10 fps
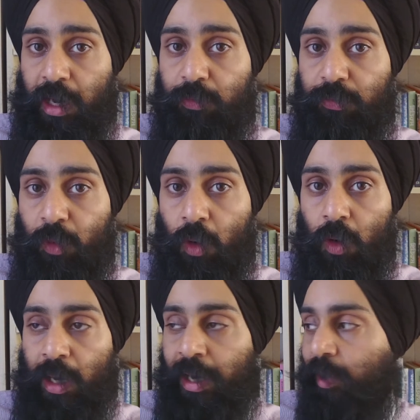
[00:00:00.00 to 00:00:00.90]
out
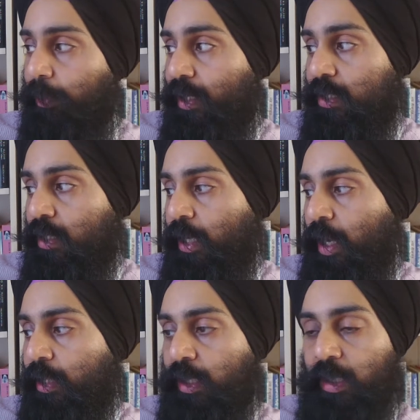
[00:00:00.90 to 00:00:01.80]
for, and personally
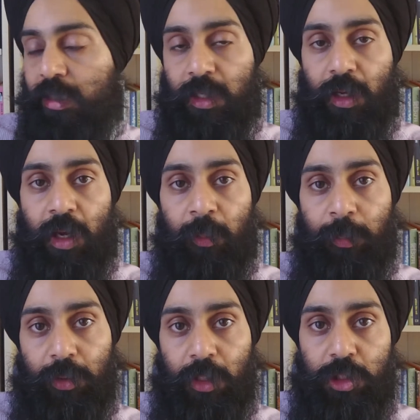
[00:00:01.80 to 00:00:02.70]
I think it's the kind of
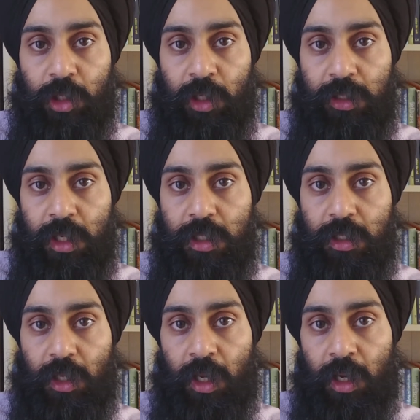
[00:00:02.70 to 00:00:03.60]
book that should
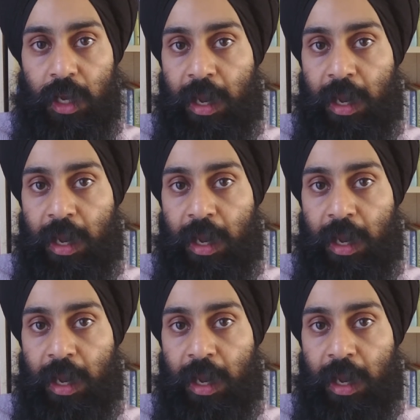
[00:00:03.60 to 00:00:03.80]
exist in